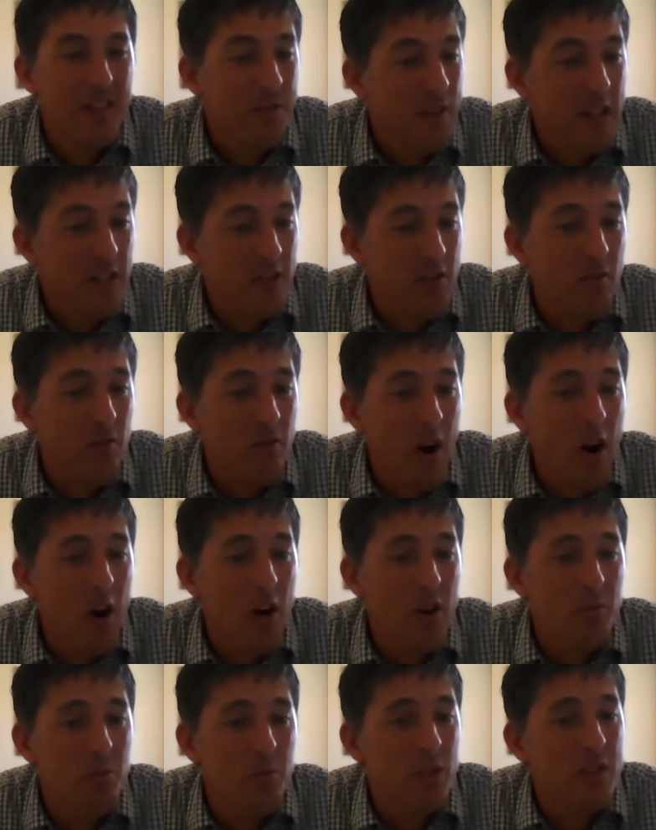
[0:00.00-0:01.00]
Factory
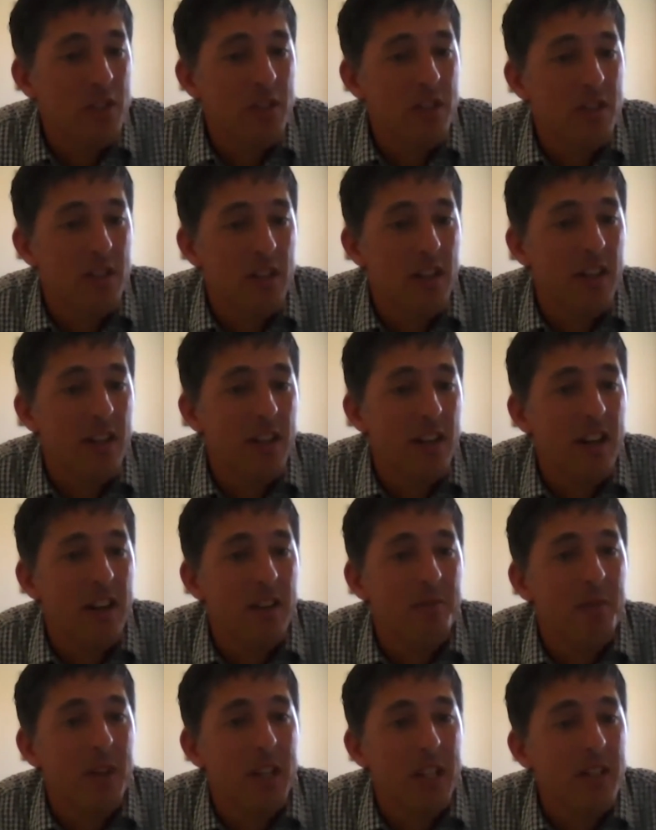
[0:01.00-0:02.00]
Road, which is
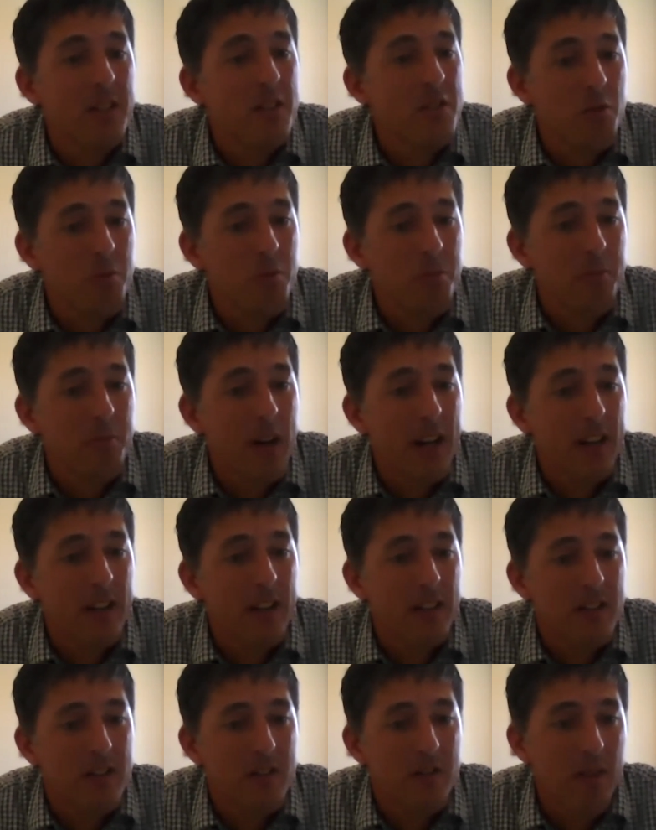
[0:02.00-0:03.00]
in the
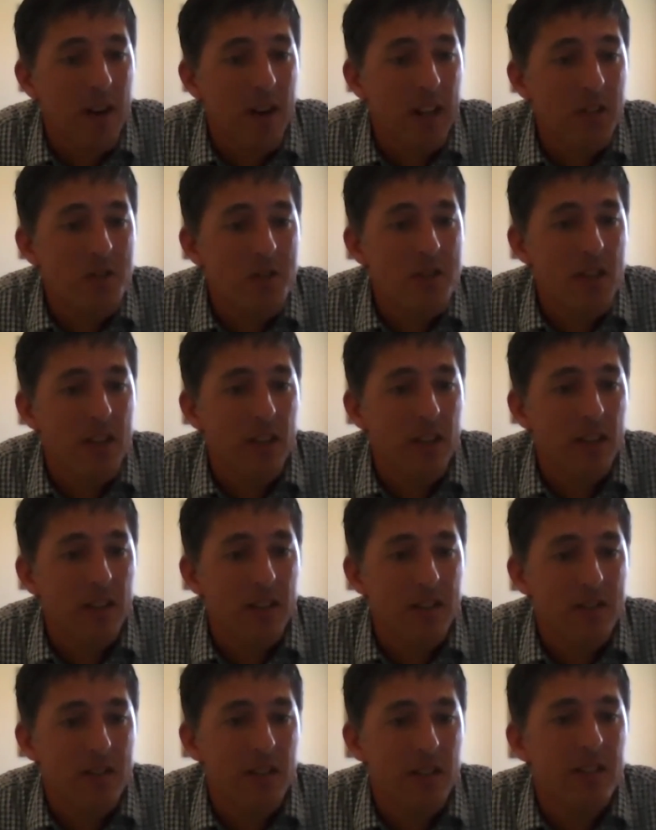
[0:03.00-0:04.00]
supermarkets around New Zealand.
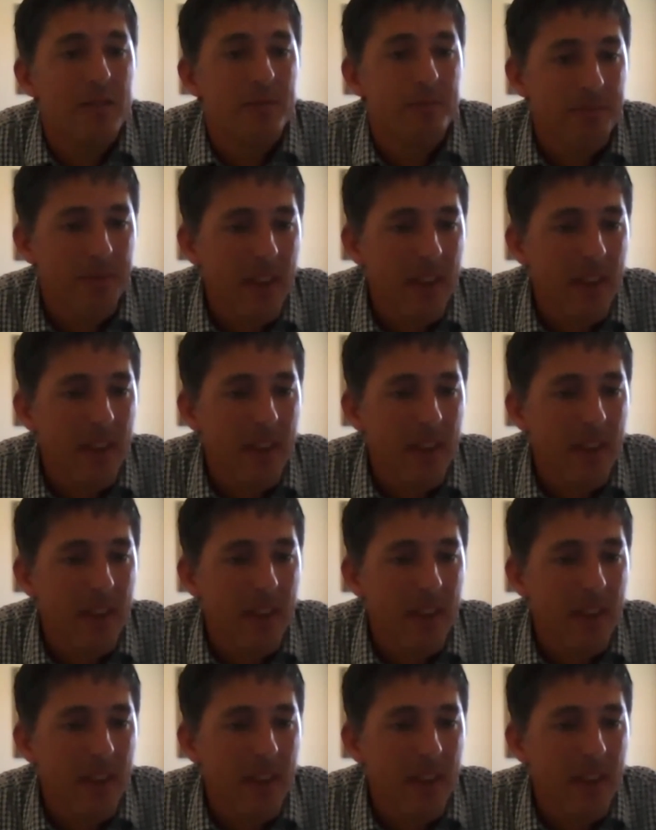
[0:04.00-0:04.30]
So.